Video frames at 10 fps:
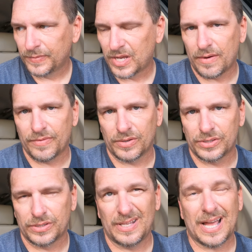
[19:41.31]

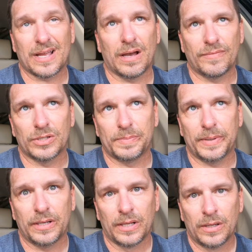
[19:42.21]
covers. Not covers,
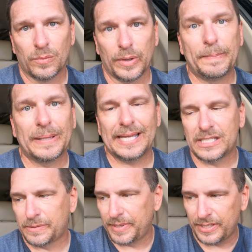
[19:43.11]
but
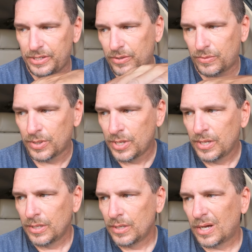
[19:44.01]
replacement. You know,
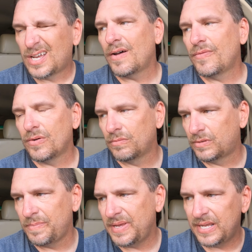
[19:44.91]
a cover
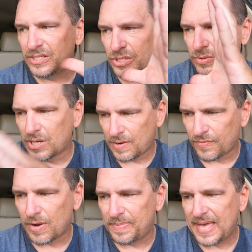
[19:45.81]
to me is you
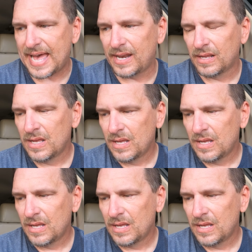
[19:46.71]
cover up that.